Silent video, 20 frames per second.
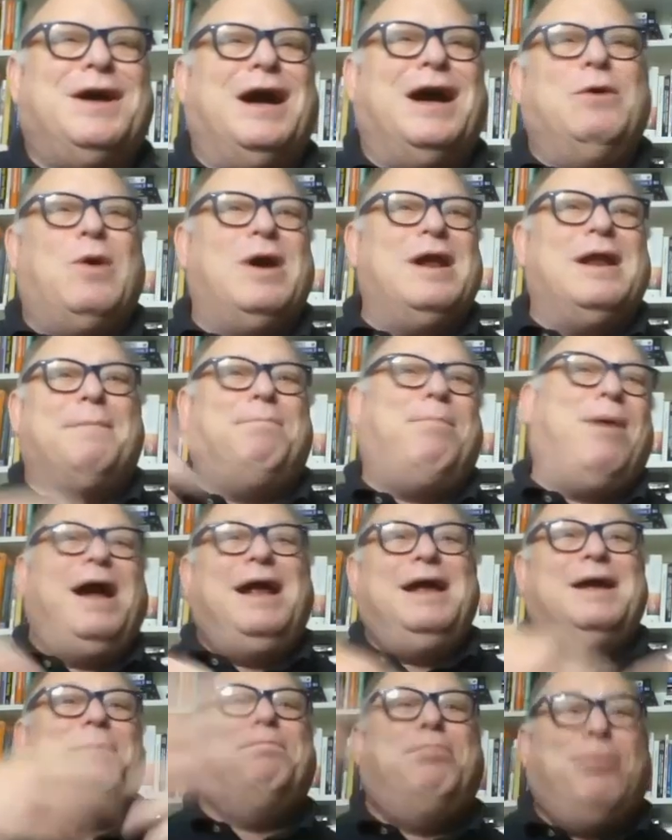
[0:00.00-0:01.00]
I want to buy
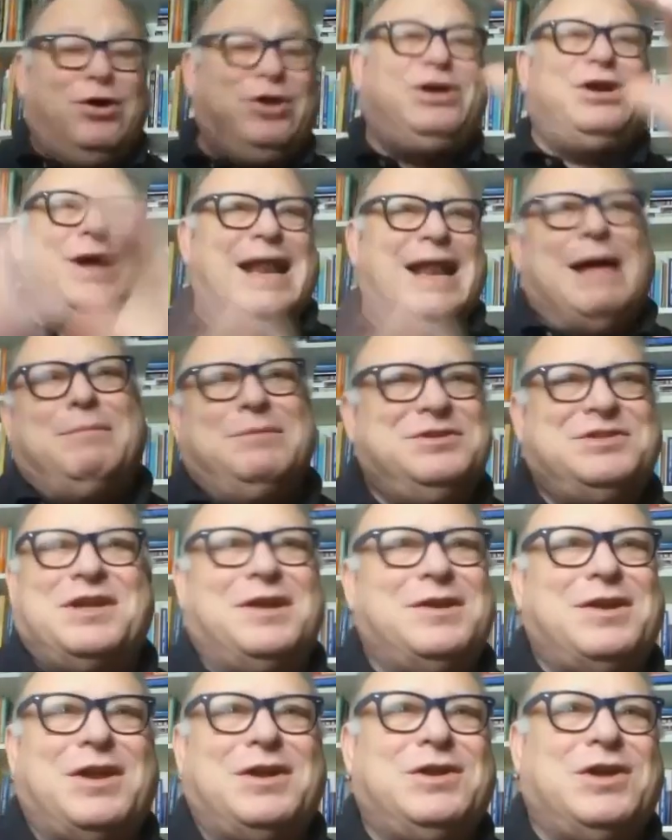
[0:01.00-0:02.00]
a book on
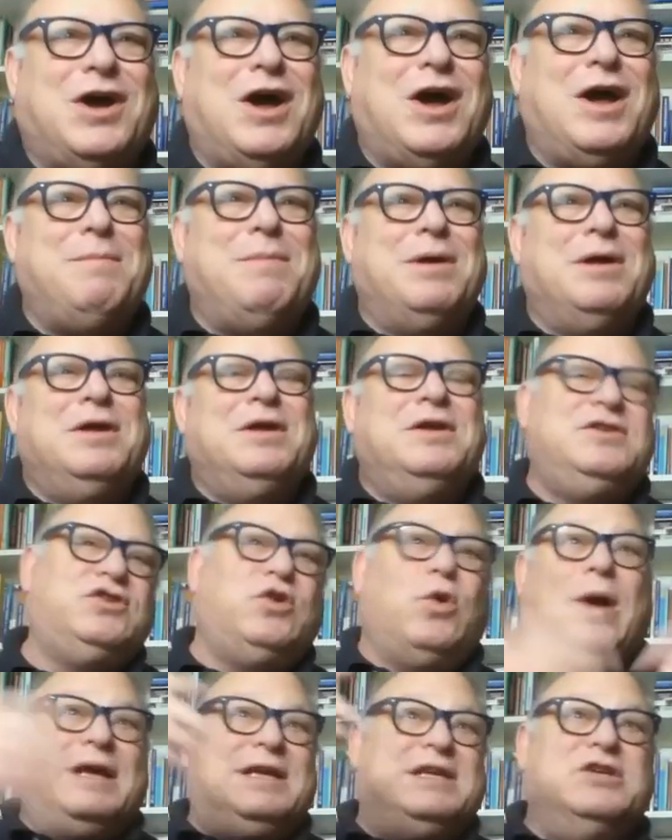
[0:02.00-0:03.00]
Amazon.com
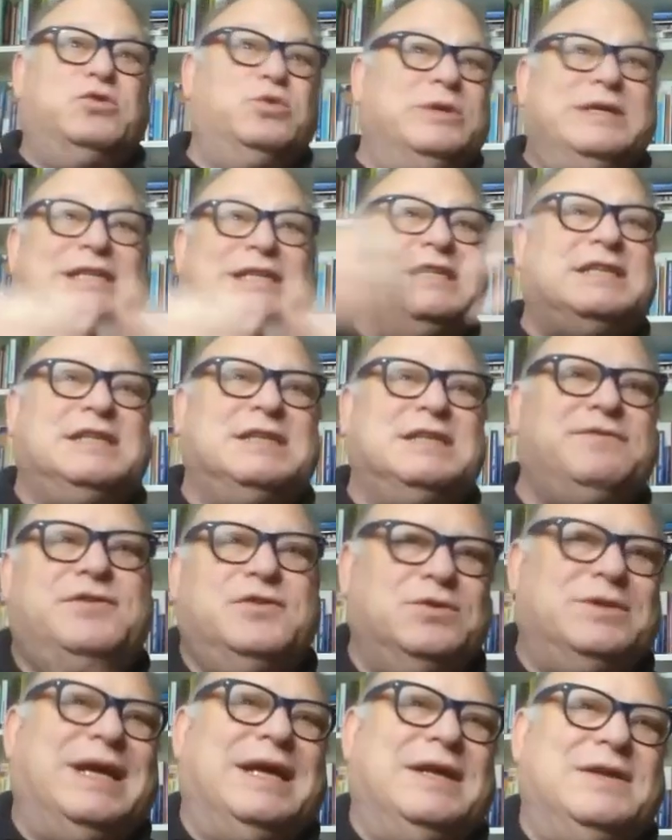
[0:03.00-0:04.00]
so I can read it in a
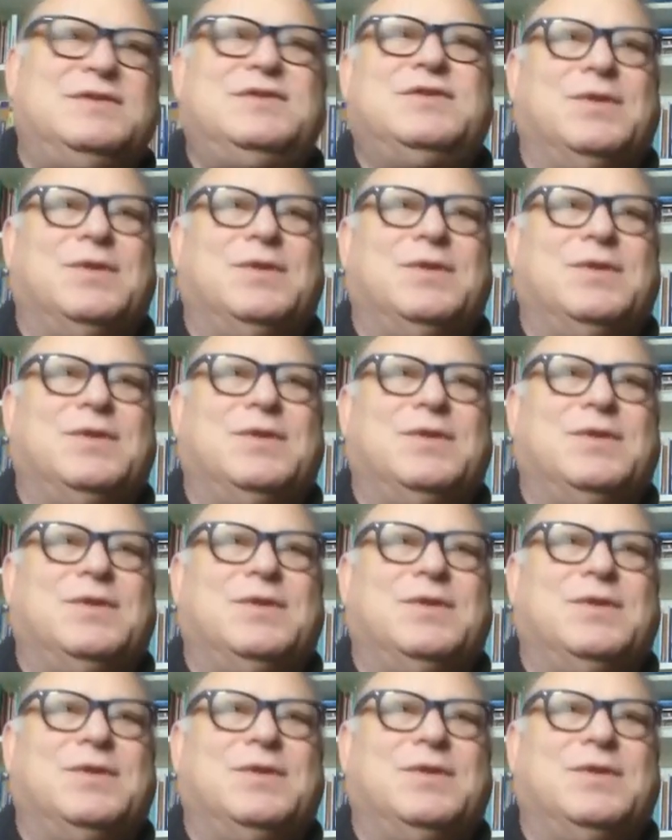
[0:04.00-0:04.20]
few days.